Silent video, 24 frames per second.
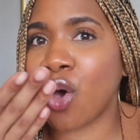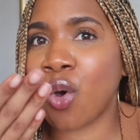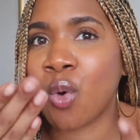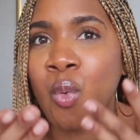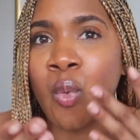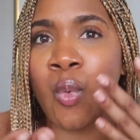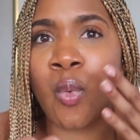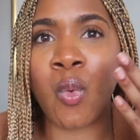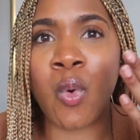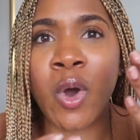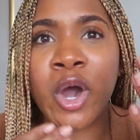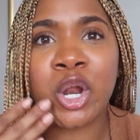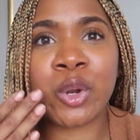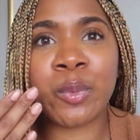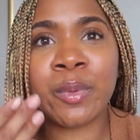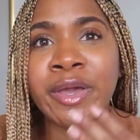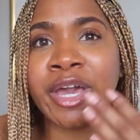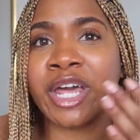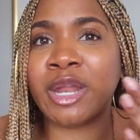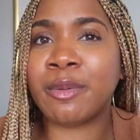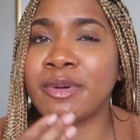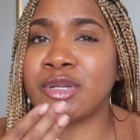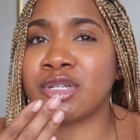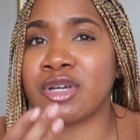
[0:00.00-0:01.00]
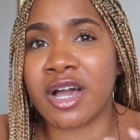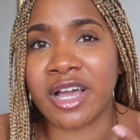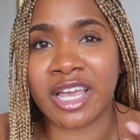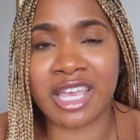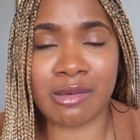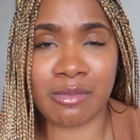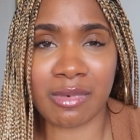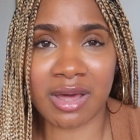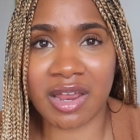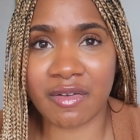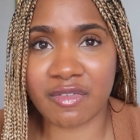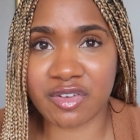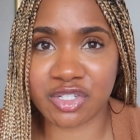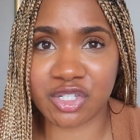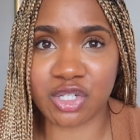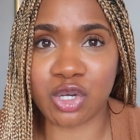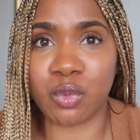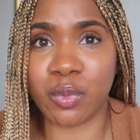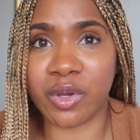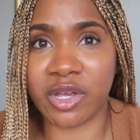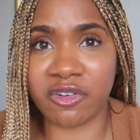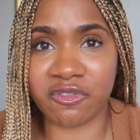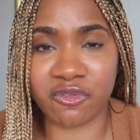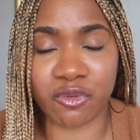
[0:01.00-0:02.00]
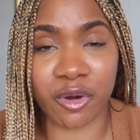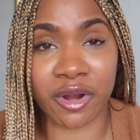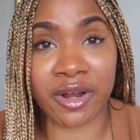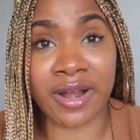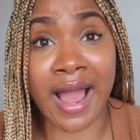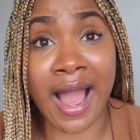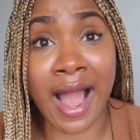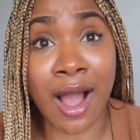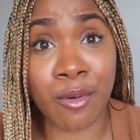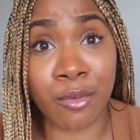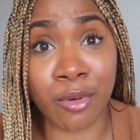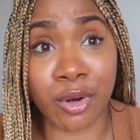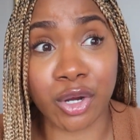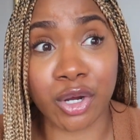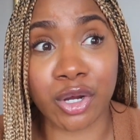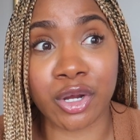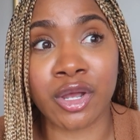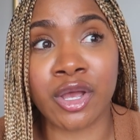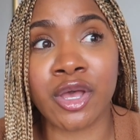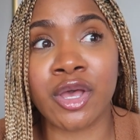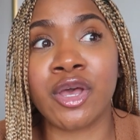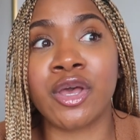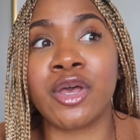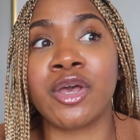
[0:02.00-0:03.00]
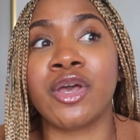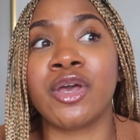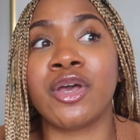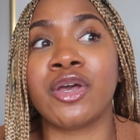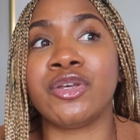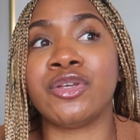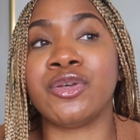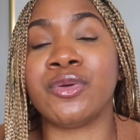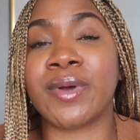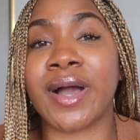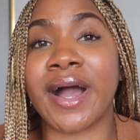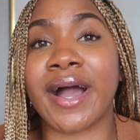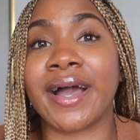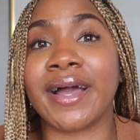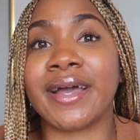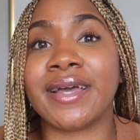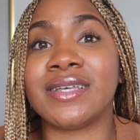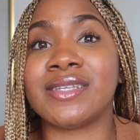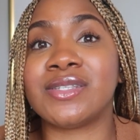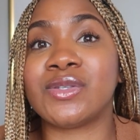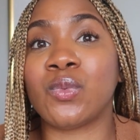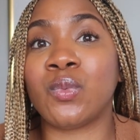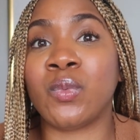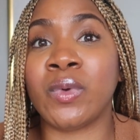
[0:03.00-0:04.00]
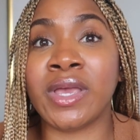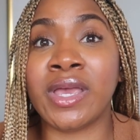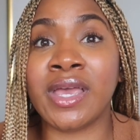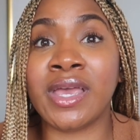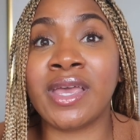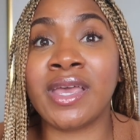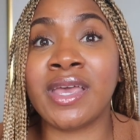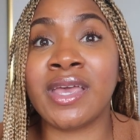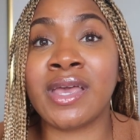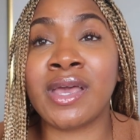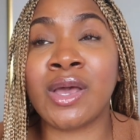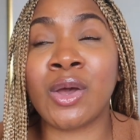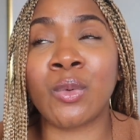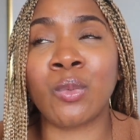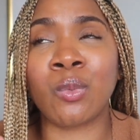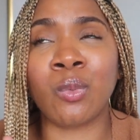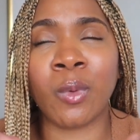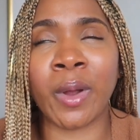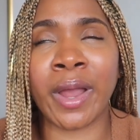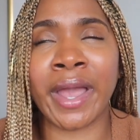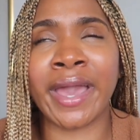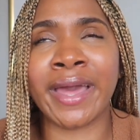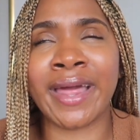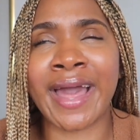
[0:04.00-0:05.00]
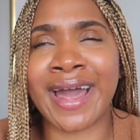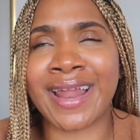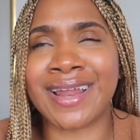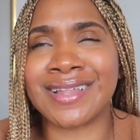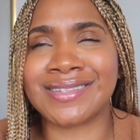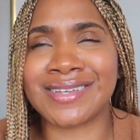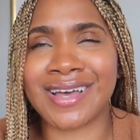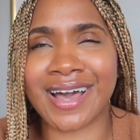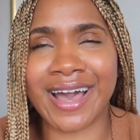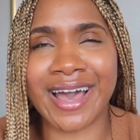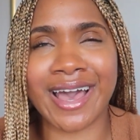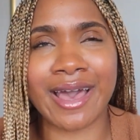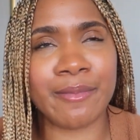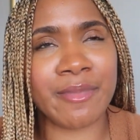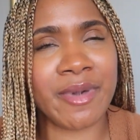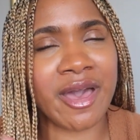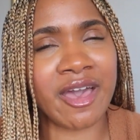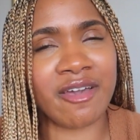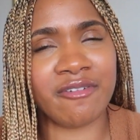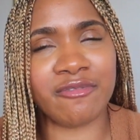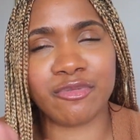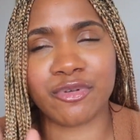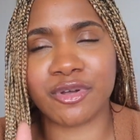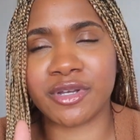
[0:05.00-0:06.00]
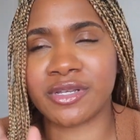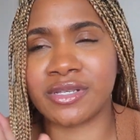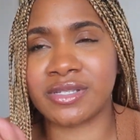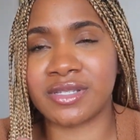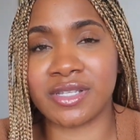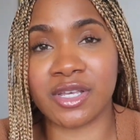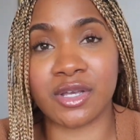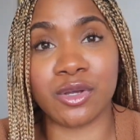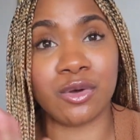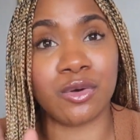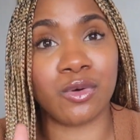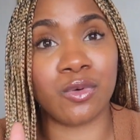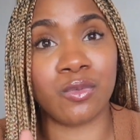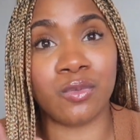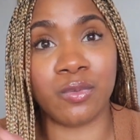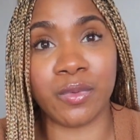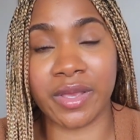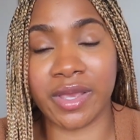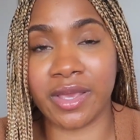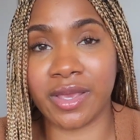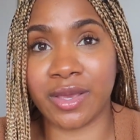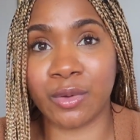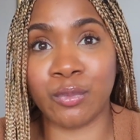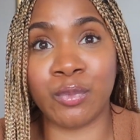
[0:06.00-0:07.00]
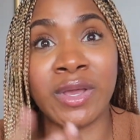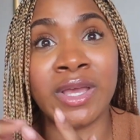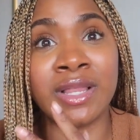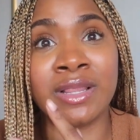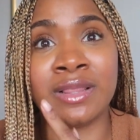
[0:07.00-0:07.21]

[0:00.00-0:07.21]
what are we going to be talking about every single week for an hour? You guys, we ran out of time every single week. We